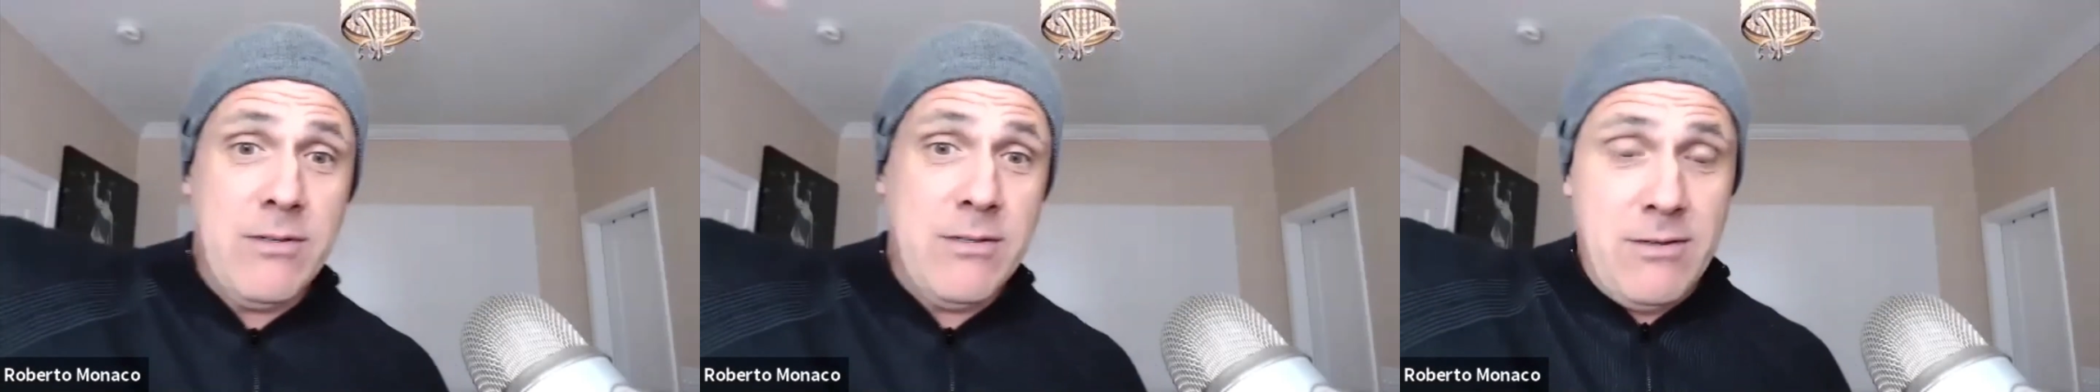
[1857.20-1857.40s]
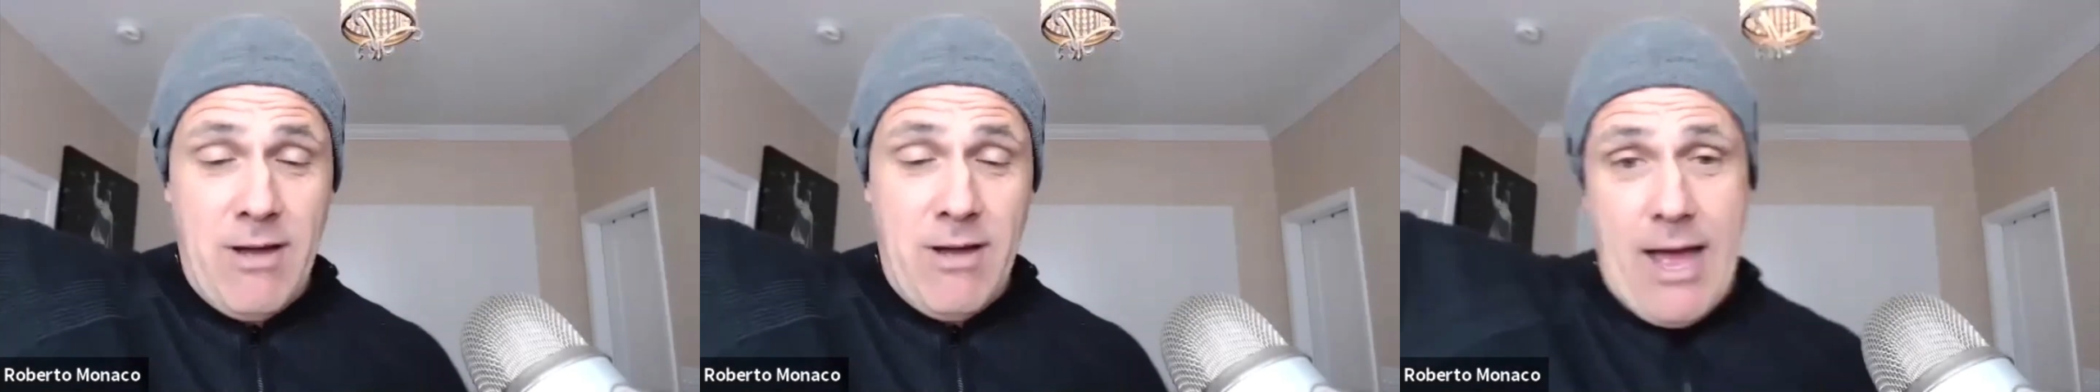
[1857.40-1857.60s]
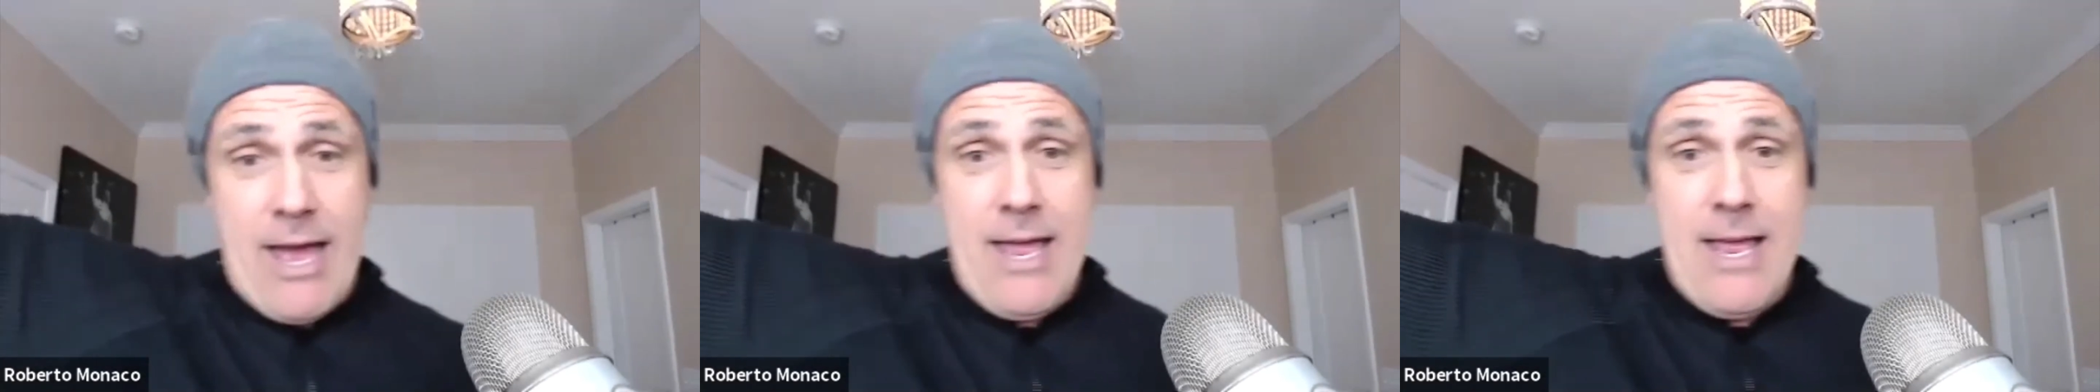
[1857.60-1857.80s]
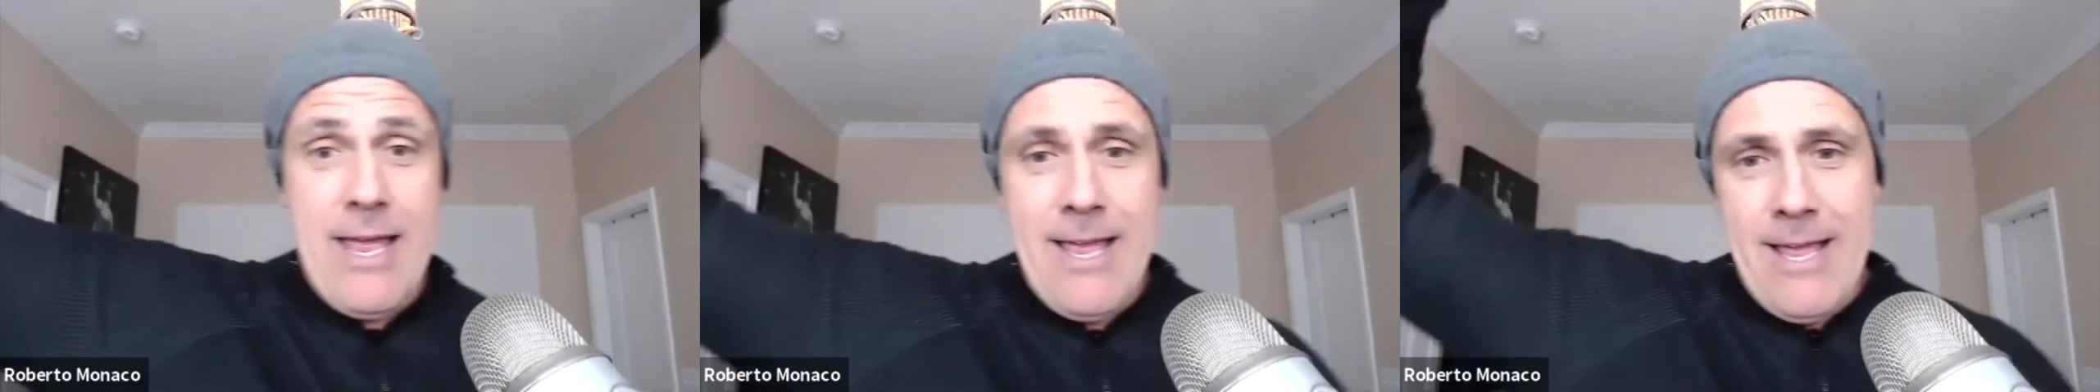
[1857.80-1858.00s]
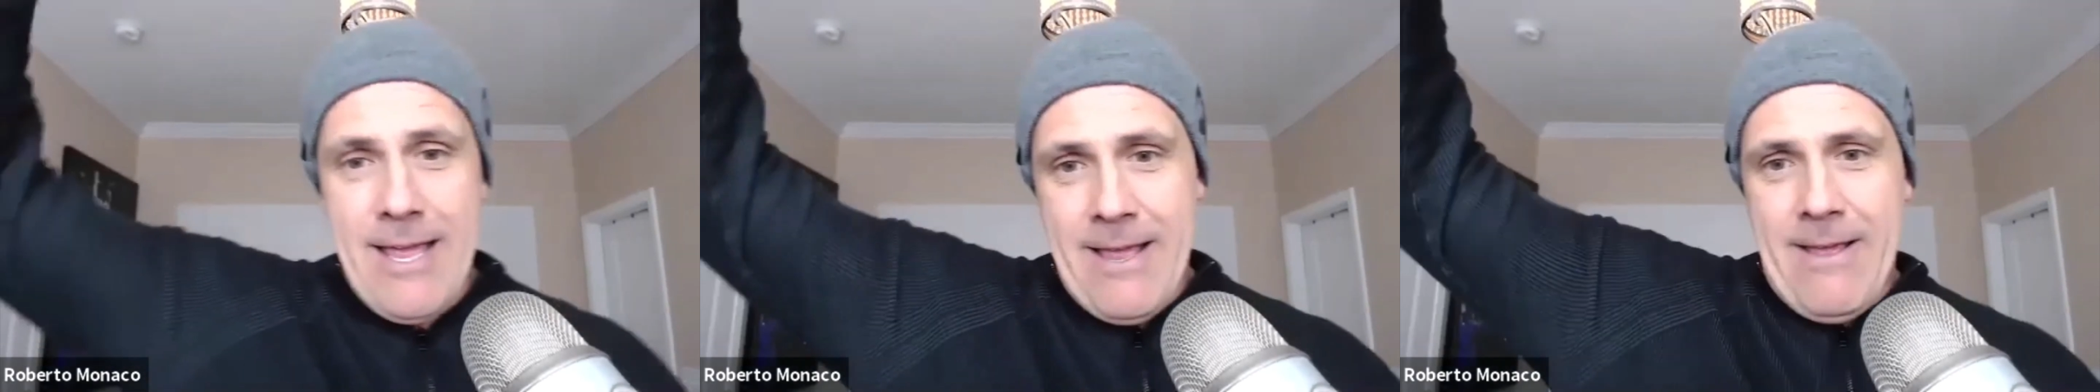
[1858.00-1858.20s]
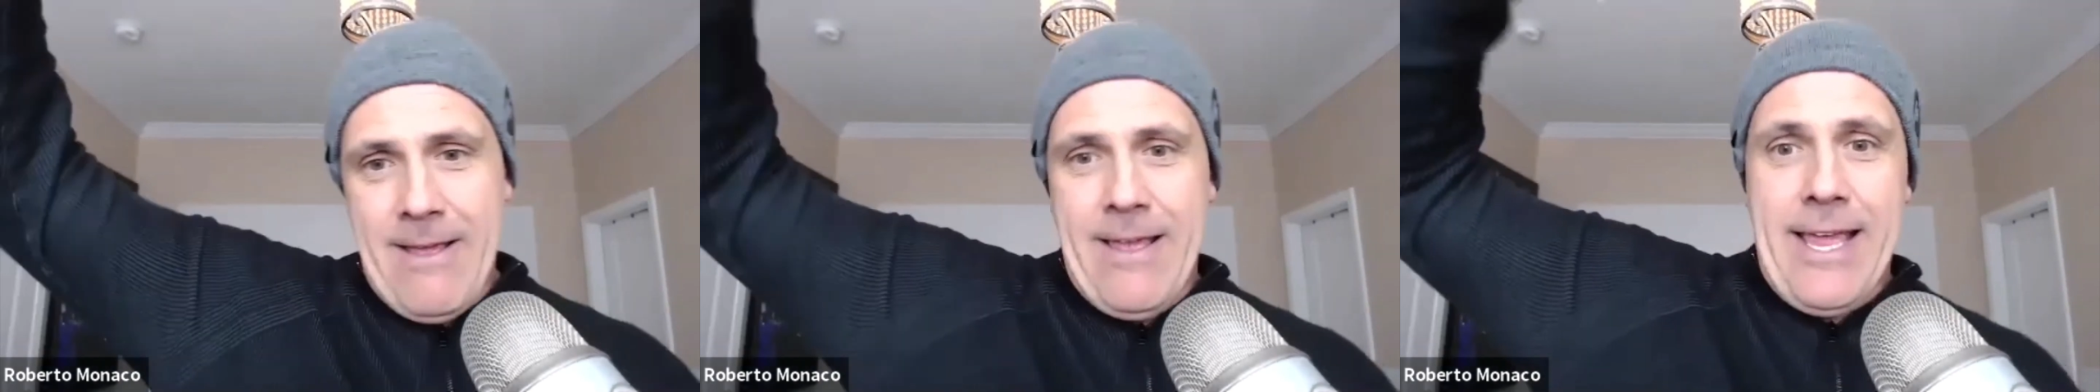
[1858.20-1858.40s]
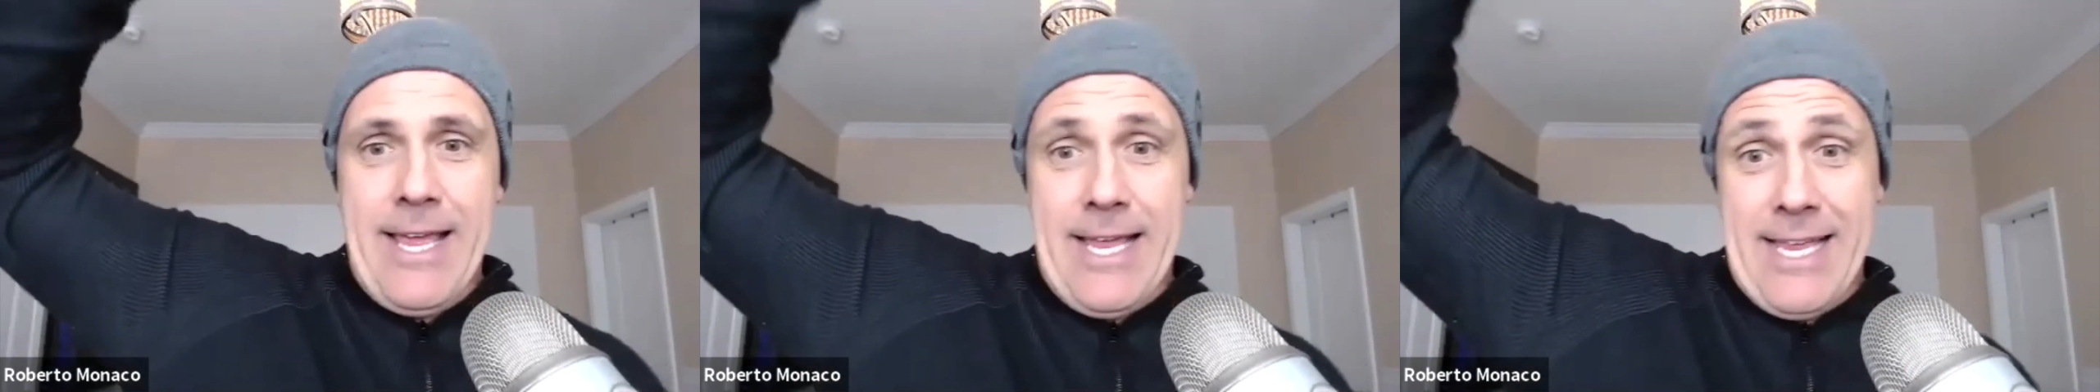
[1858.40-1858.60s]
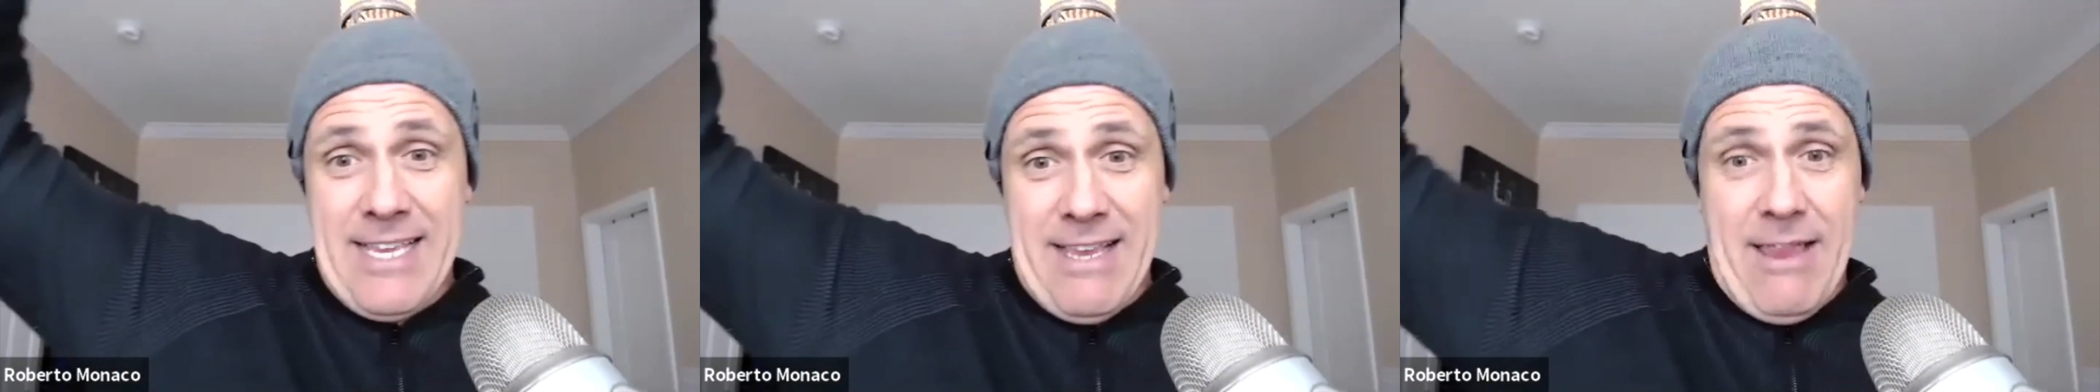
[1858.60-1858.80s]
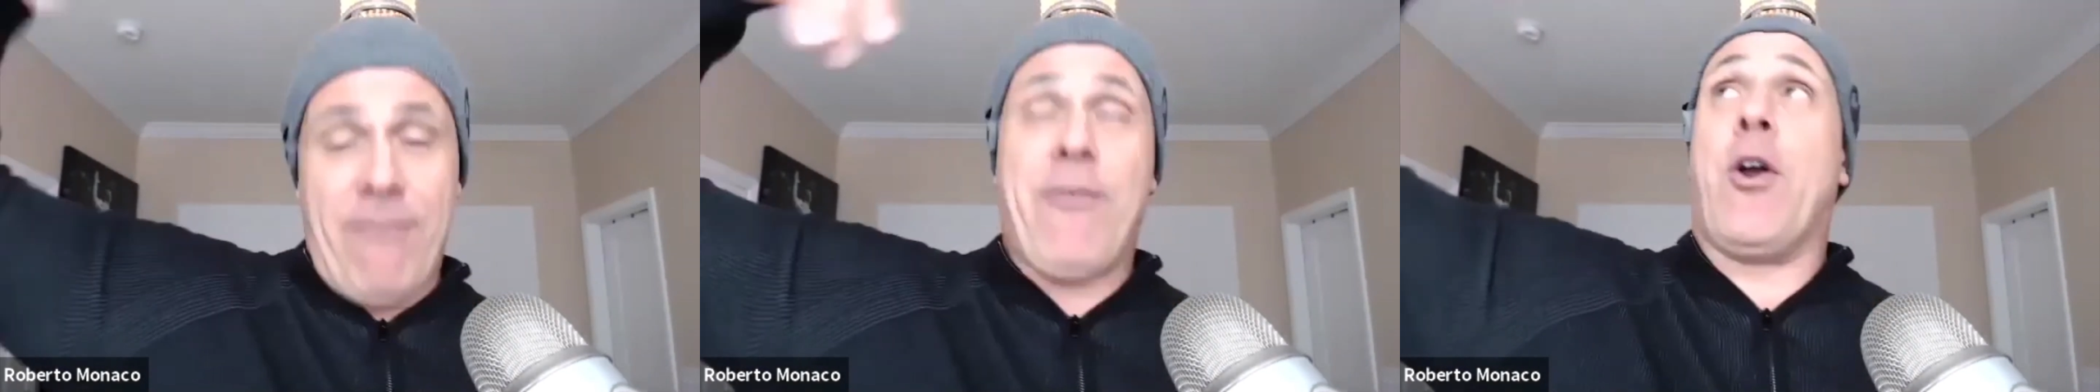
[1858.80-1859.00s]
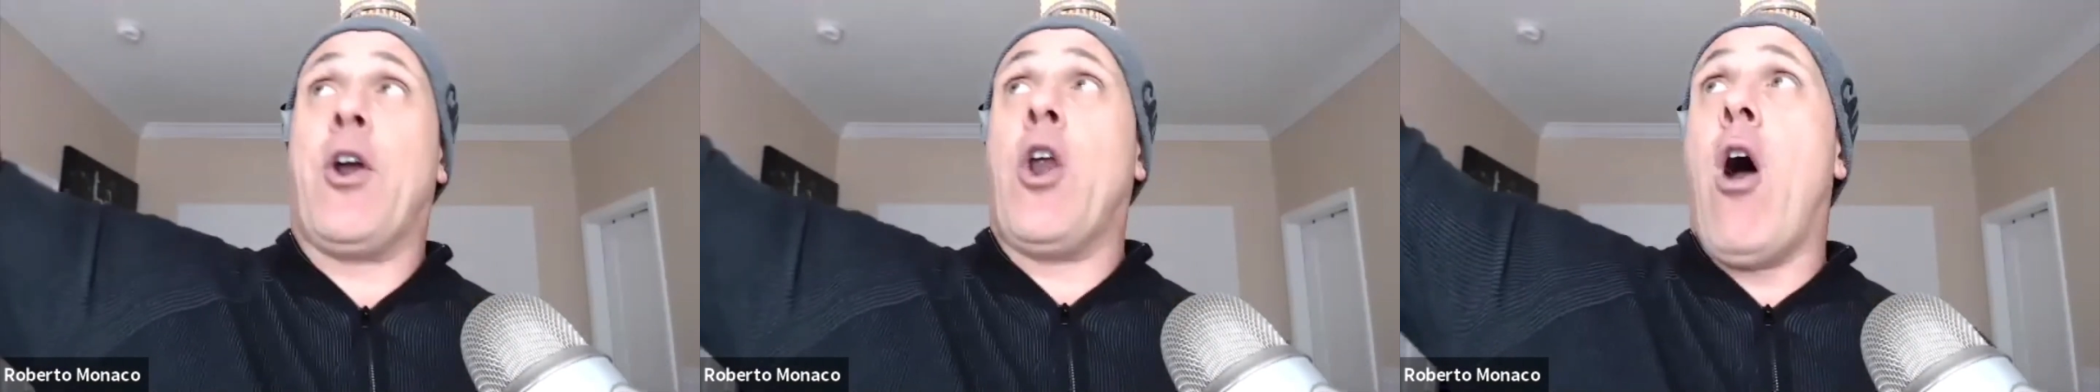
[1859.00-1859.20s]
right? If
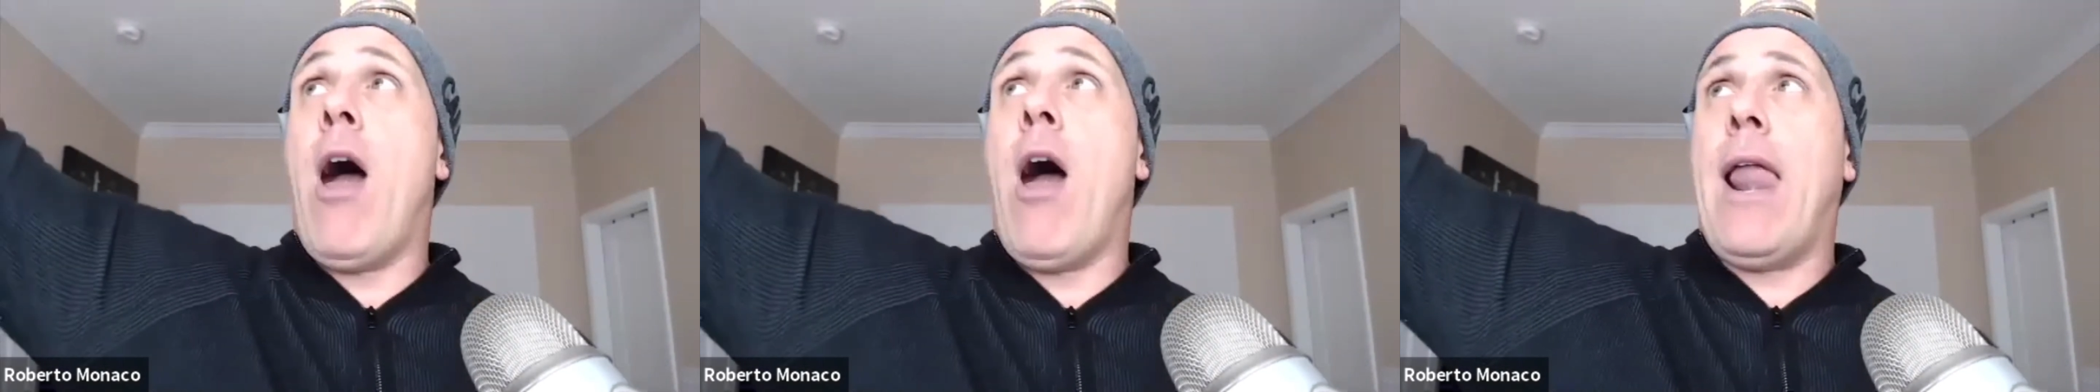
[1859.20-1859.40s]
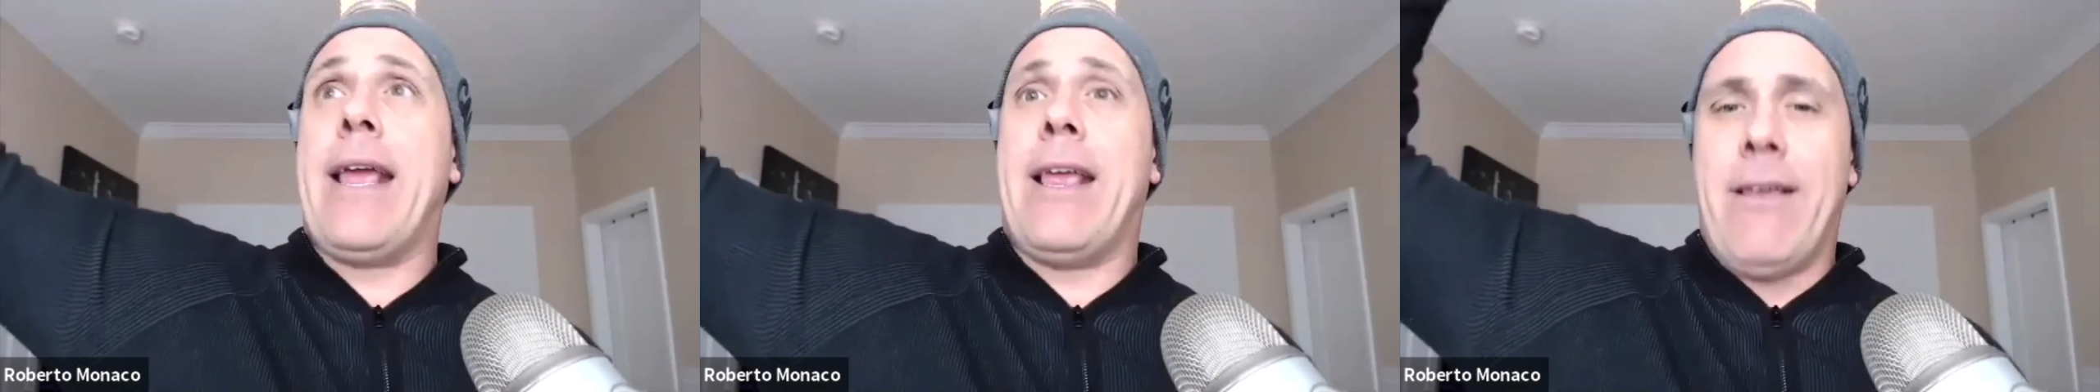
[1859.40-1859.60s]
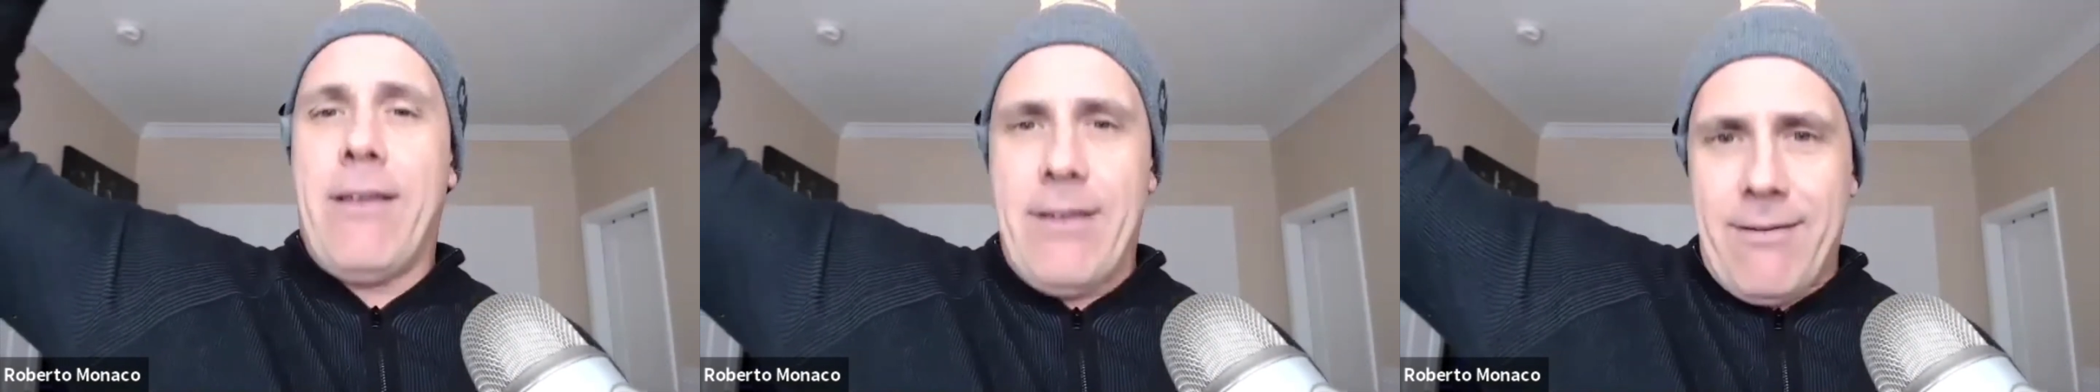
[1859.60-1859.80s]
you're not like